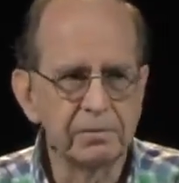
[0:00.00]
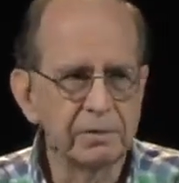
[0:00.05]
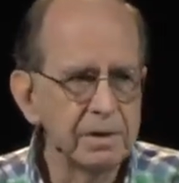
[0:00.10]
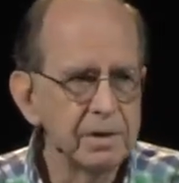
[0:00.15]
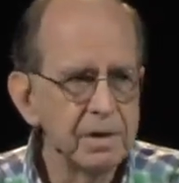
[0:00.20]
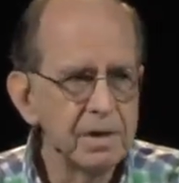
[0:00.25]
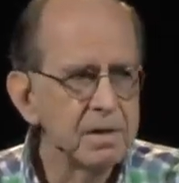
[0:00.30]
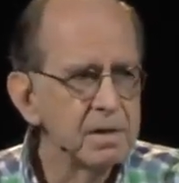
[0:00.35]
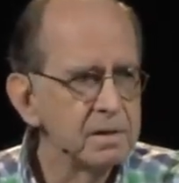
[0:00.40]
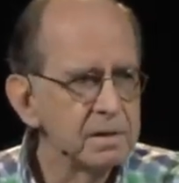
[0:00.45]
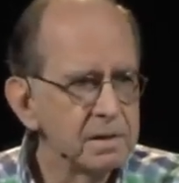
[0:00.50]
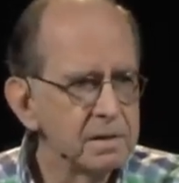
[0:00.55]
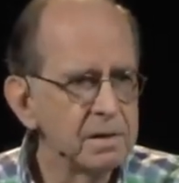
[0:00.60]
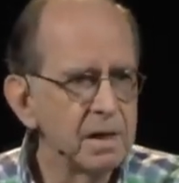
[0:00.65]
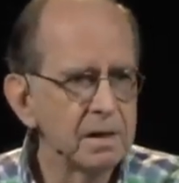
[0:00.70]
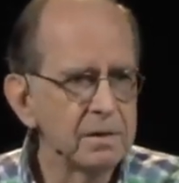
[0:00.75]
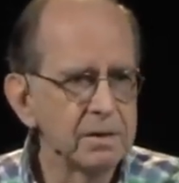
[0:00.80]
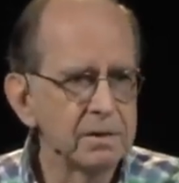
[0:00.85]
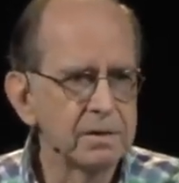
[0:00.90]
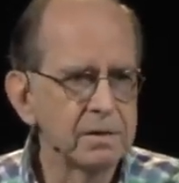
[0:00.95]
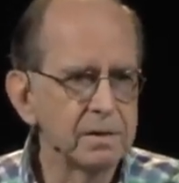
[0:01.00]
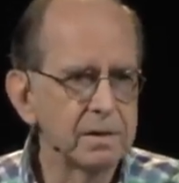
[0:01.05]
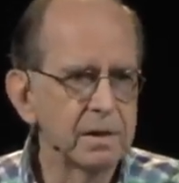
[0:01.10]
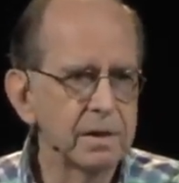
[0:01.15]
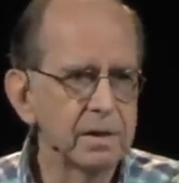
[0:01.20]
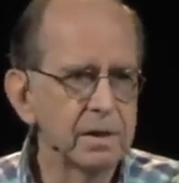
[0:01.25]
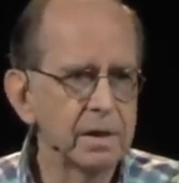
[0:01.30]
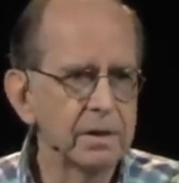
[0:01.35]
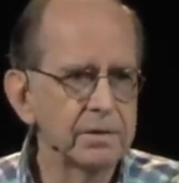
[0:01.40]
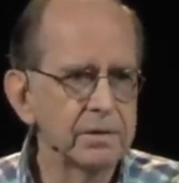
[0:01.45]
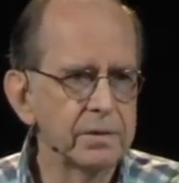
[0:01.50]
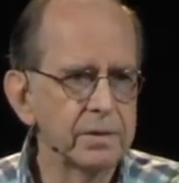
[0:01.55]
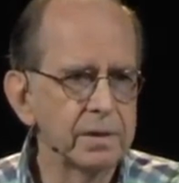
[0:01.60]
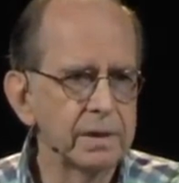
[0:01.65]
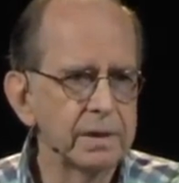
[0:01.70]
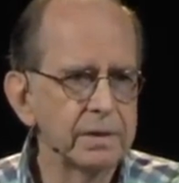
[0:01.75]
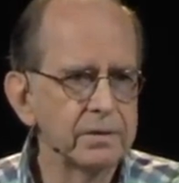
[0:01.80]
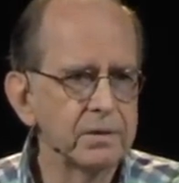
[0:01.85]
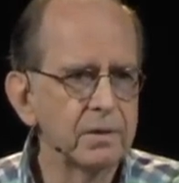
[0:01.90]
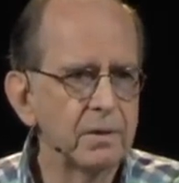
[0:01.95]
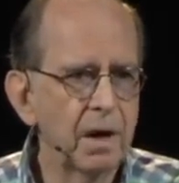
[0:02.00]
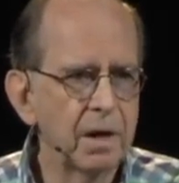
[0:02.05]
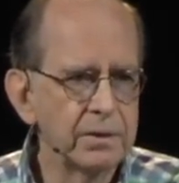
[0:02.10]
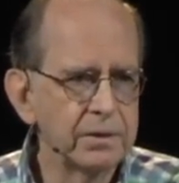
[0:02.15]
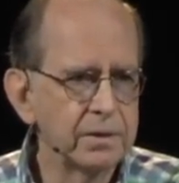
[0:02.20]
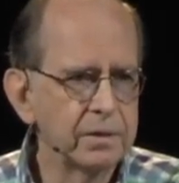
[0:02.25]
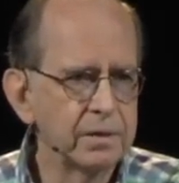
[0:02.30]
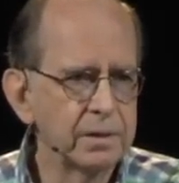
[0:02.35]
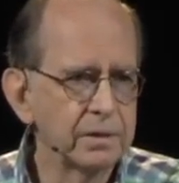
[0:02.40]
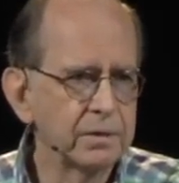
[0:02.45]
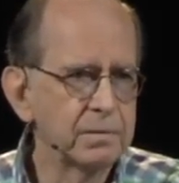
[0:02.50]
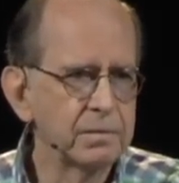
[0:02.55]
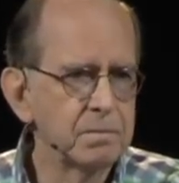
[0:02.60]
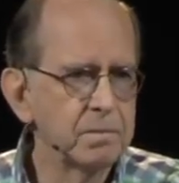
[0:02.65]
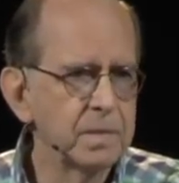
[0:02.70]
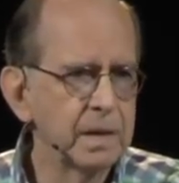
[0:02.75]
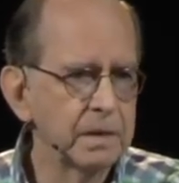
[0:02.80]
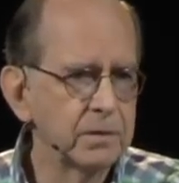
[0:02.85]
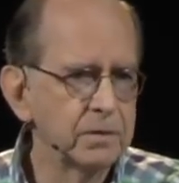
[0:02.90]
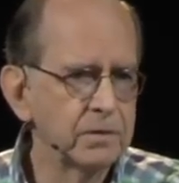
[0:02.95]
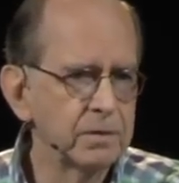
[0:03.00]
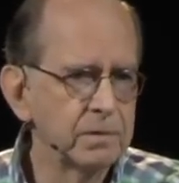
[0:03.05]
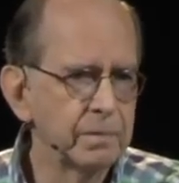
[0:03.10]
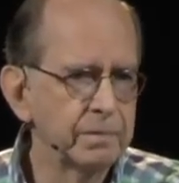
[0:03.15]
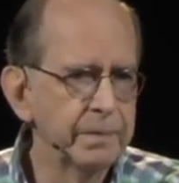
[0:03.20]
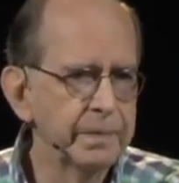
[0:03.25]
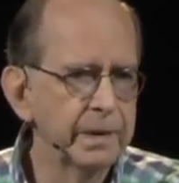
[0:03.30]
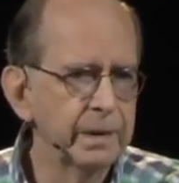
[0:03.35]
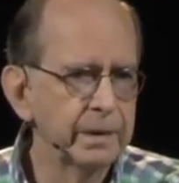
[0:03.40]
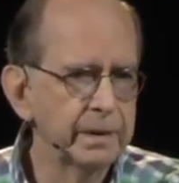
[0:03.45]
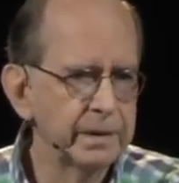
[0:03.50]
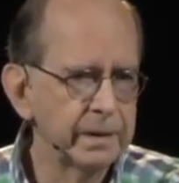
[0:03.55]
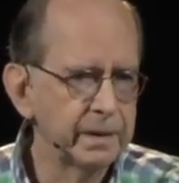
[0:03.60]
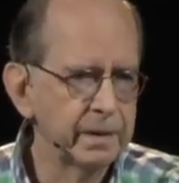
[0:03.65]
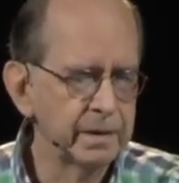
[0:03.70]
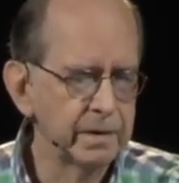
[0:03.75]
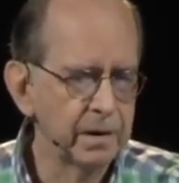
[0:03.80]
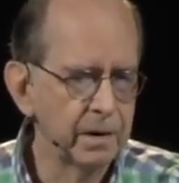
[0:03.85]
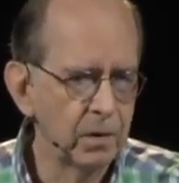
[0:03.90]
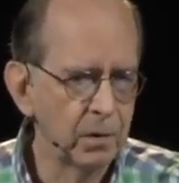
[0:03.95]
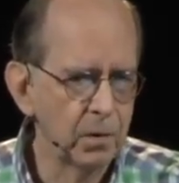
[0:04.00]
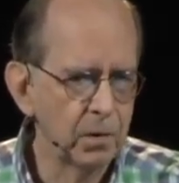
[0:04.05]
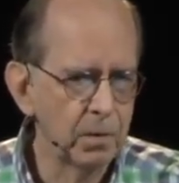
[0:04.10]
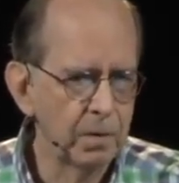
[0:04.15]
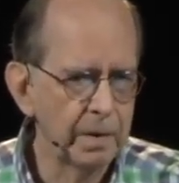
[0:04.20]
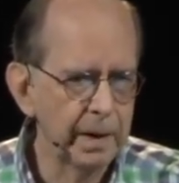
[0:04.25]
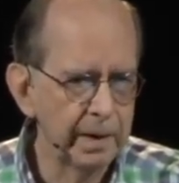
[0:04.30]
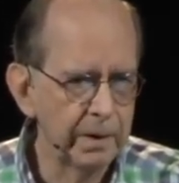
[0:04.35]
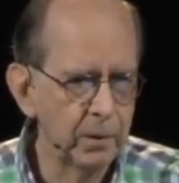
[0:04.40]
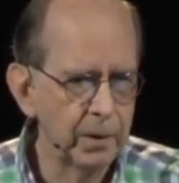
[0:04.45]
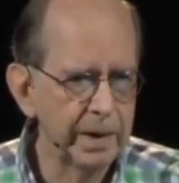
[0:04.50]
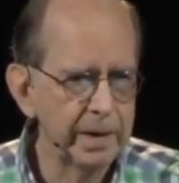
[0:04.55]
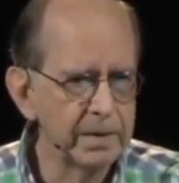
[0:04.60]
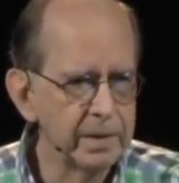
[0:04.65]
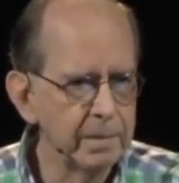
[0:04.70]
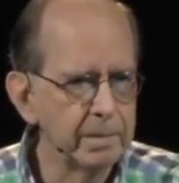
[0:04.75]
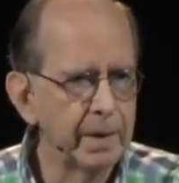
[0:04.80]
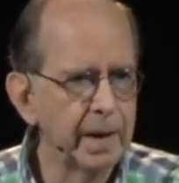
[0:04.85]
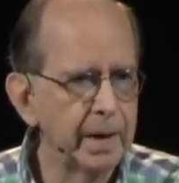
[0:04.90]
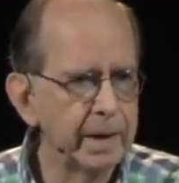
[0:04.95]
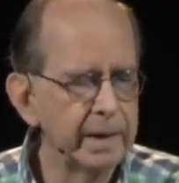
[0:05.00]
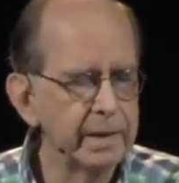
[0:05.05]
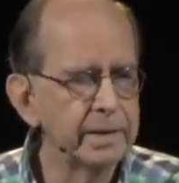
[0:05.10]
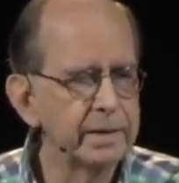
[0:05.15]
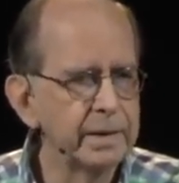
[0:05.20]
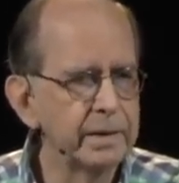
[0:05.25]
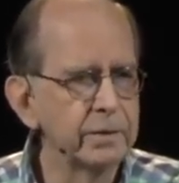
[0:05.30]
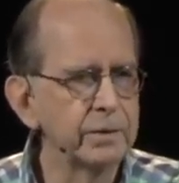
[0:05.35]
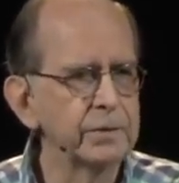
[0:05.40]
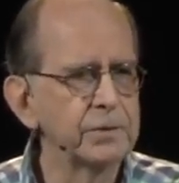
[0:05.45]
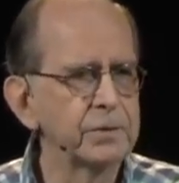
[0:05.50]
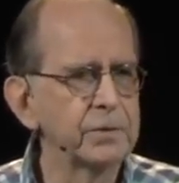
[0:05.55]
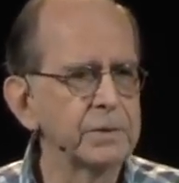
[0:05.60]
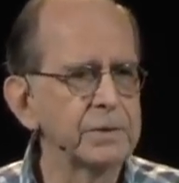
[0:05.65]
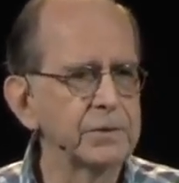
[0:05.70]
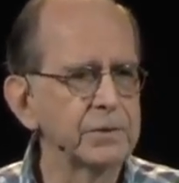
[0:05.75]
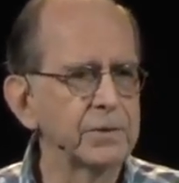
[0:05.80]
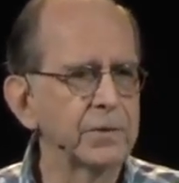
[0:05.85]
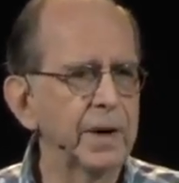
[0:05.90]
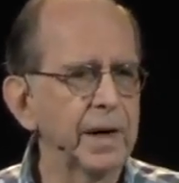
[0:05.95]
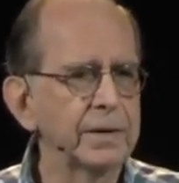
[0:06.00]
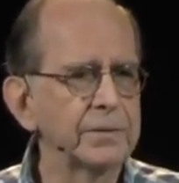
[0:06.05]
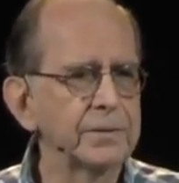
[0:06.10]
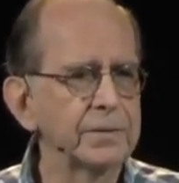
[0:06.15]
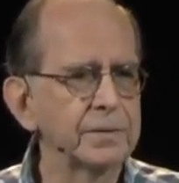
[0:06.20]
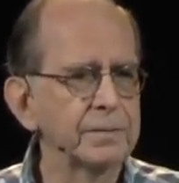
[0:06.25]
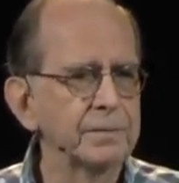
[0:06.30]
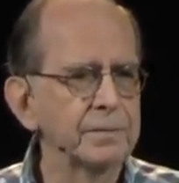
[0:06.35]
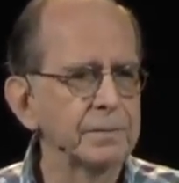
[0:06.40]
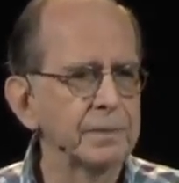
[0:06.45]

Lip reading: Well, no, he's not just a teenager. He's lost his ability, the whole way the body deals with stress.